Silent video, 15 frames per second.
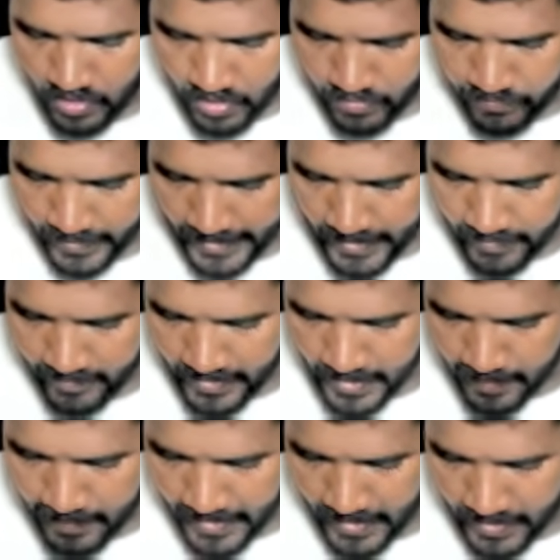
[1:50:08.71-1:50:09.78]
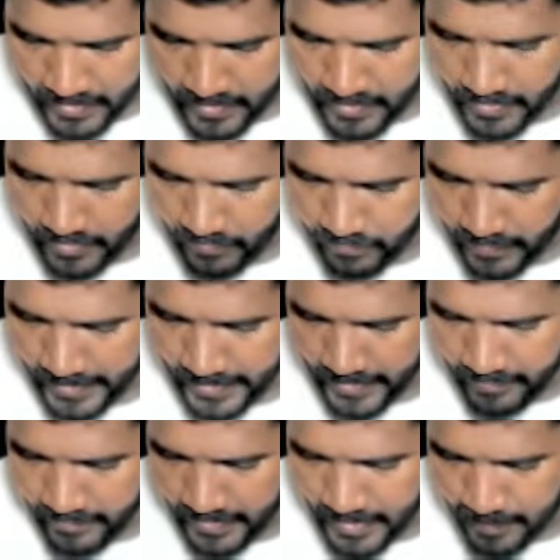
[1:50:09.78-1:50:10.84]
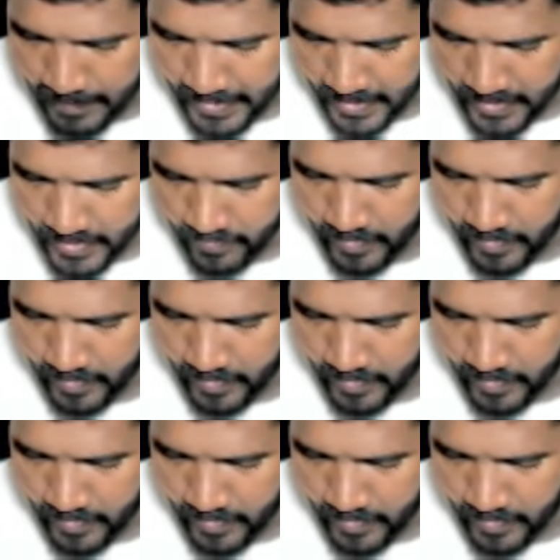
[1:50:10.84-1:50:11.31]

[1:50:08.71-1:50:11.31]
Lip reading: 5 divided by 100, 5 divided by 100. Why?